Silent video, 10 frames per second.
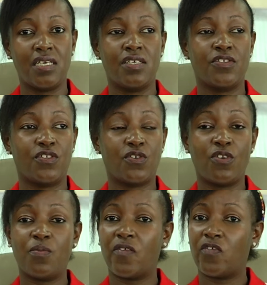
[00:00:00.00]
So it's going to
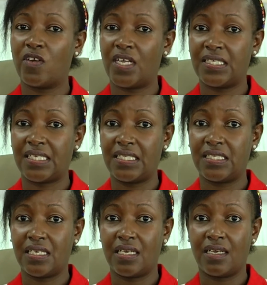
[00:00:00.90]
be a very
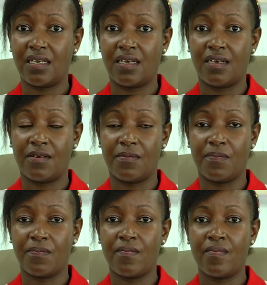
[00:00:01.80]
exciting
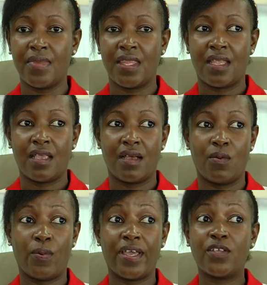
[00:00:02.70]

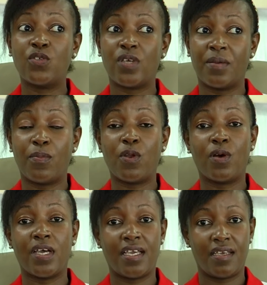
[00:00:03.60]
way to
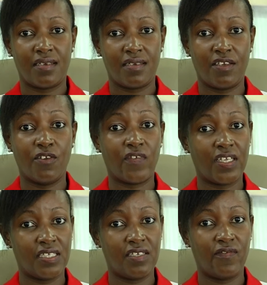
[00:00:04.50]
employ
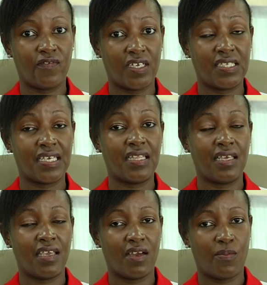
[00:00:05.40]
innovative design
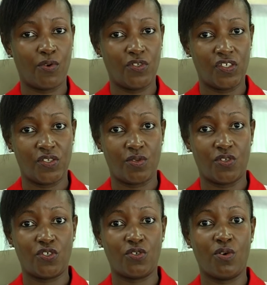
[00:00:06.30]
thinking approaches to
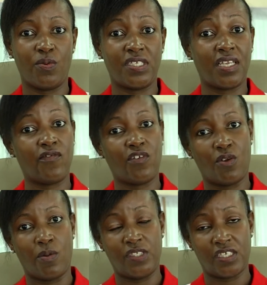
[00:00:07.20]
ensure we deliver on
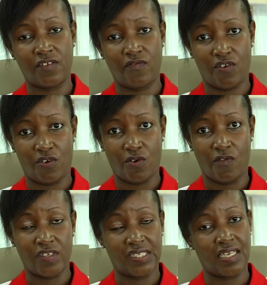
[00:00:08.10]
Objective 3 of
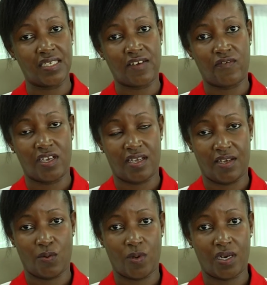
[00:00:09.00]
Resilient Africa
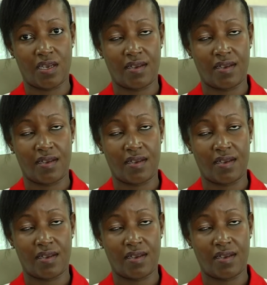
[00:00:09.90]
Network.